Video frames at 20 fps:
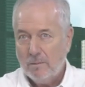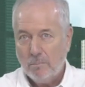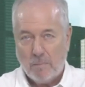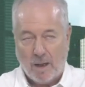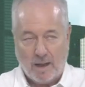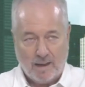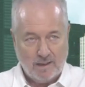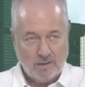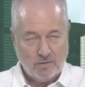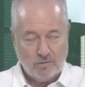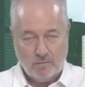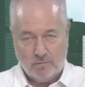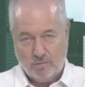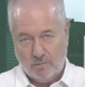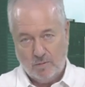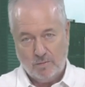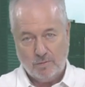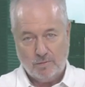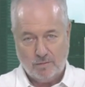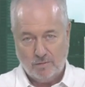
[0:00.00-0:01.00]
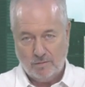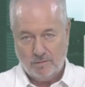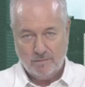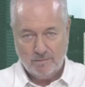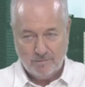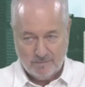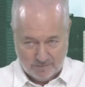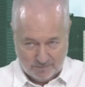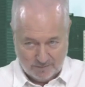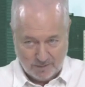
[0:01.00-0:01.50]
Majestuoso,
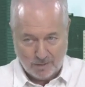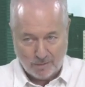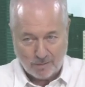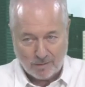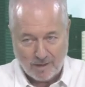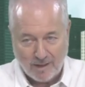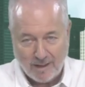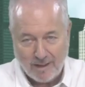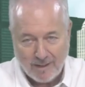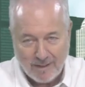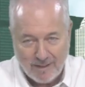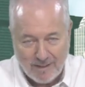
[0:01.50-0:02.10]
okay?